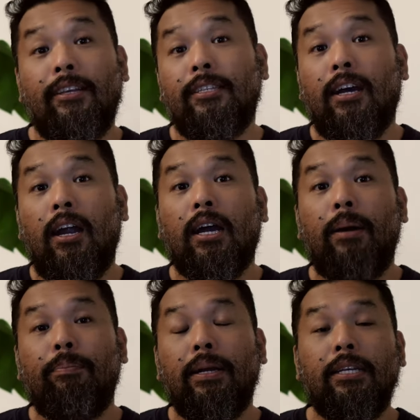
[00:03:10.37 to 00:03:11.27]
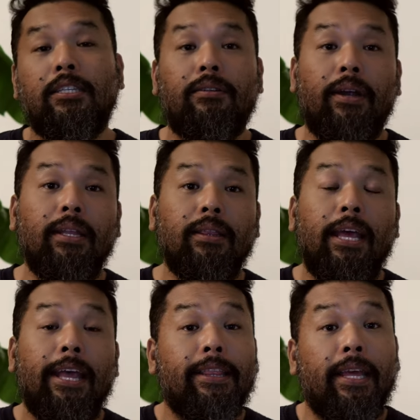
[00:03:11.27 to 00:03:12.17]
This car company is great.
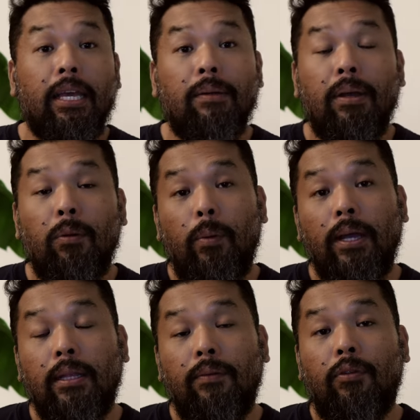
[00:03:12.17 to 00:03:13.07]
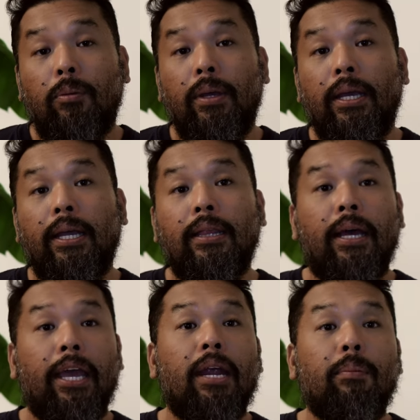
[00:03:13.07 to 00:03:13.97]
They even waited for me in
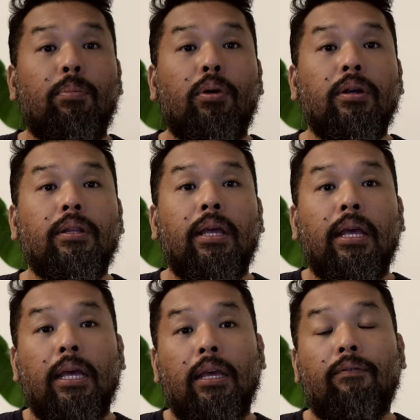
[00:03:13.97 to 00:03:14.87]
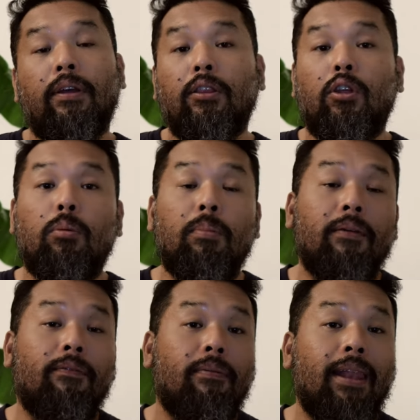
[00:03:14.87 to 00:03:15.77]
the airport, even though
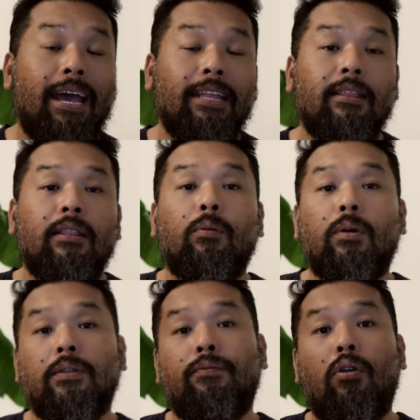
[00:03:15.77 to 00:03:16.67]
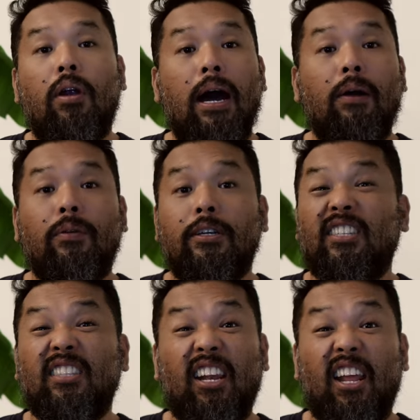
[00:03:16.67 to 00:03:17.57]
my flight was four
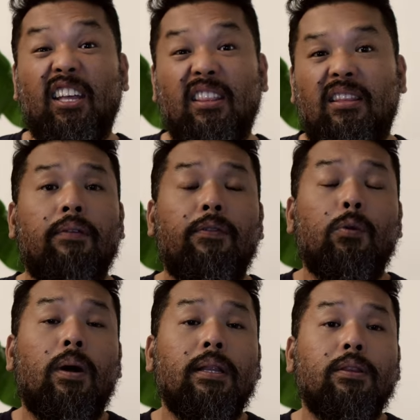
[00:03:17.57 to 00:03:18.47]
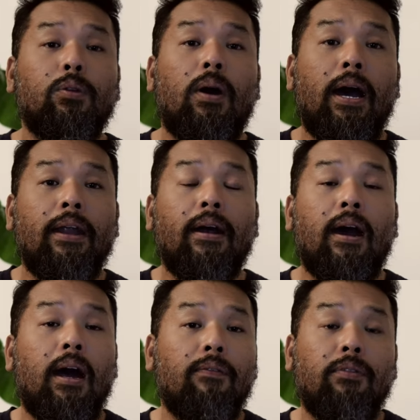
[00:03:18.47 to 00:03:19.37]
hours delayed. If you want to hire a
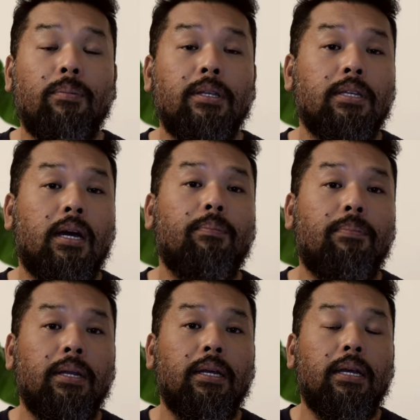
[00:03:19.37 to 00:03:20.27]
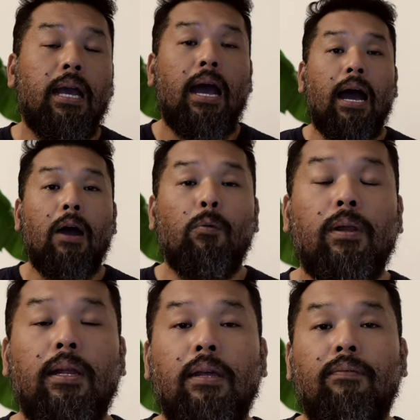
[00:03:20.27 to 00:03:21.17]
car from this company, I
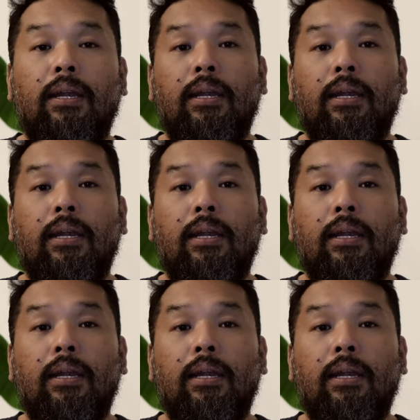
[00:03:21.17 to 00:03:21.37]
will leave a